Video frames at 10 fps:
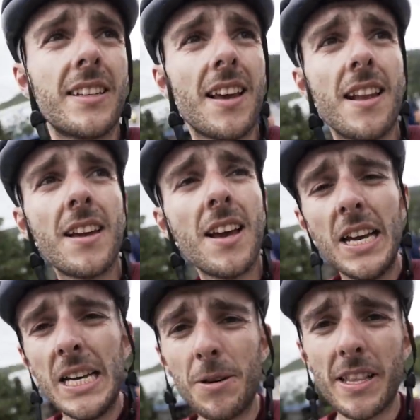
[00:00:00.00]
descent.
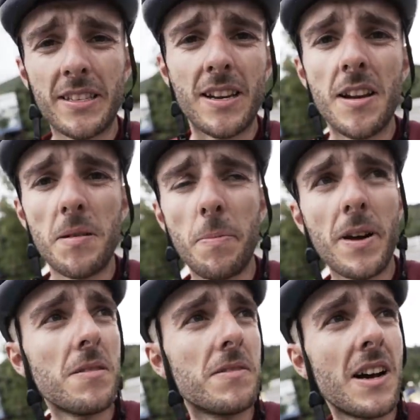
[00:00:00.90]
Weather's cleared up a
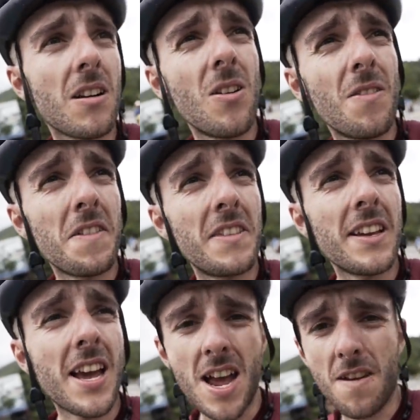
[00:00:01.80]
bit. We've now got
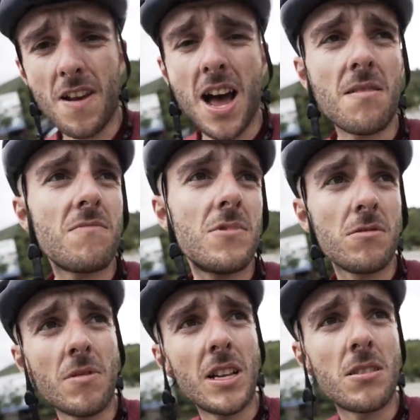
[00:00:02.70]
15k flat
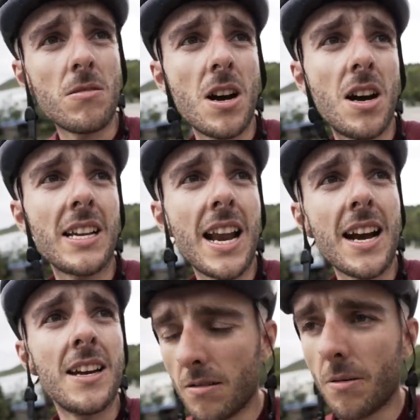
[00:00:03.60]
all the way to uh,
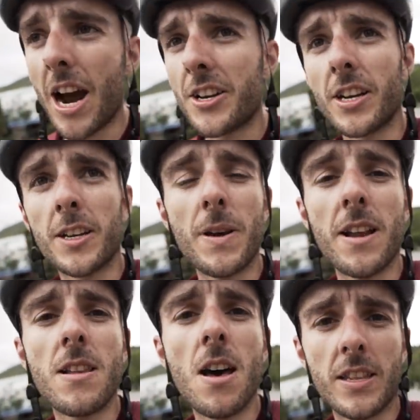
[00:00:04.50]
Danang, where we're actually going to
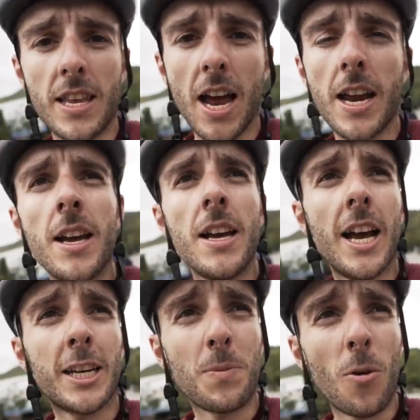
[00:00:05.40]
spend another day,
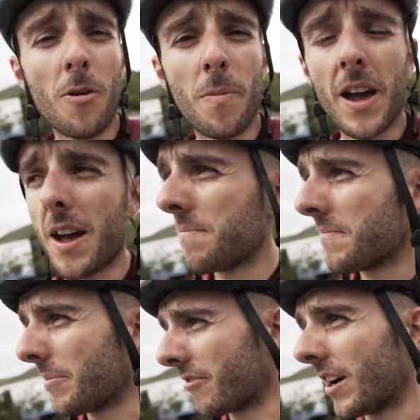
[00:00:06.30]
explore a bit,
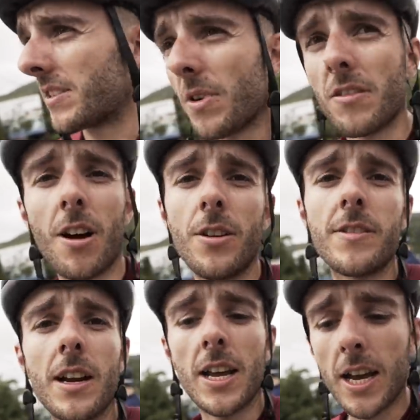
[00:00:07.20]
maybe ride some other roads
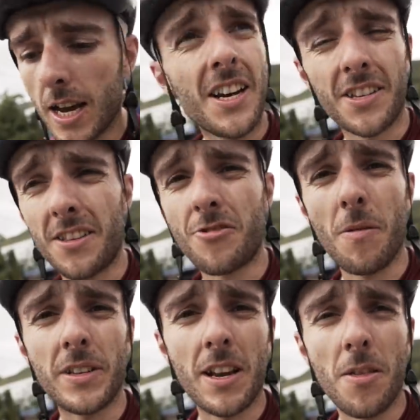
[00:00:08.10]
around here. Because the
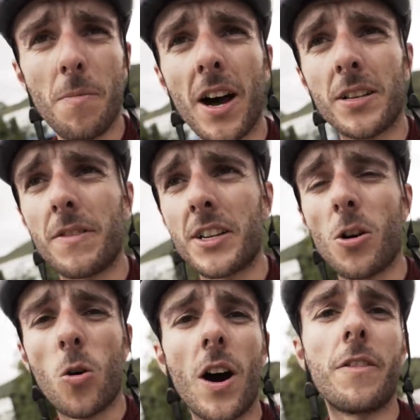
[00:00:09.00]
trip we did on the bus, we've
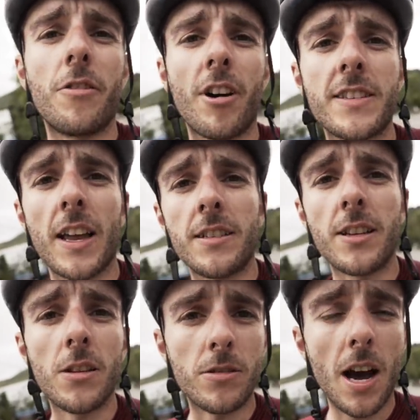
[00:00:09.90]
got quite a few rest days
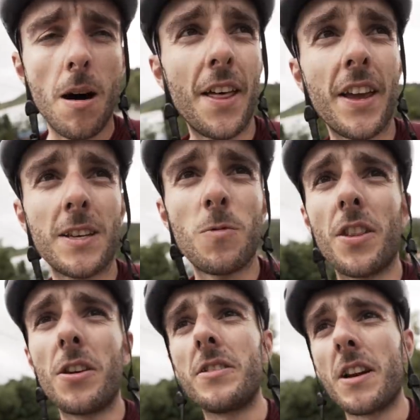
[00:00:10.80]
to use up. I think it's
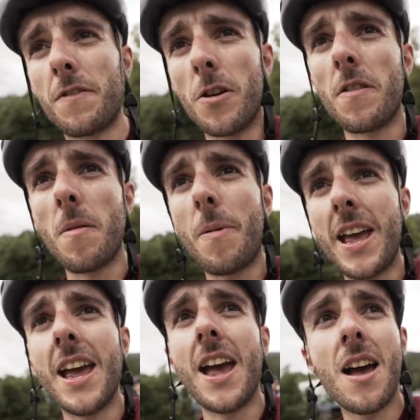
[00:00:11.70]
worth using a few of them up
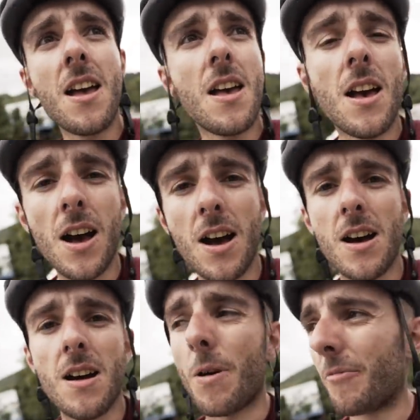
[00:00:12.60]
here
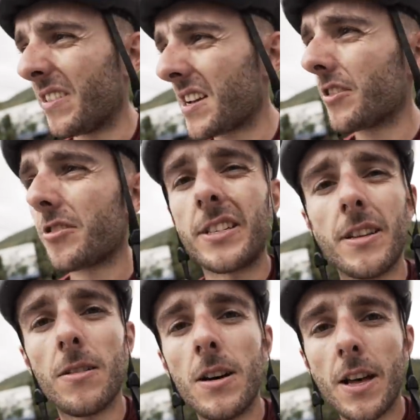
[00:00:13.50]
uh, when we're in the country
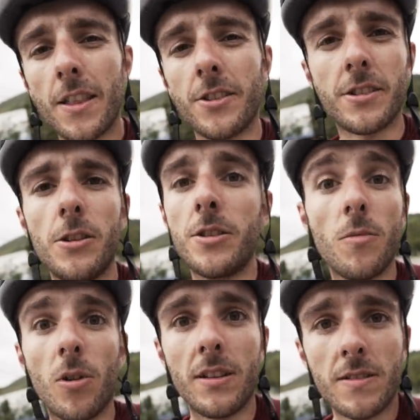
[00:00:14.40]
still, and just
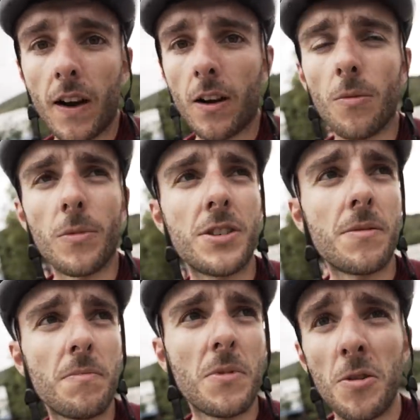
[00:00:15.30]
using them all in Saigon,
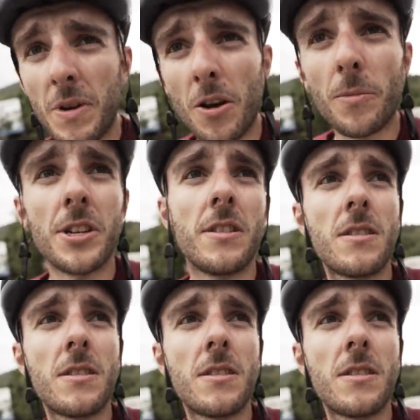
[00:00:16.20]
which could be an option.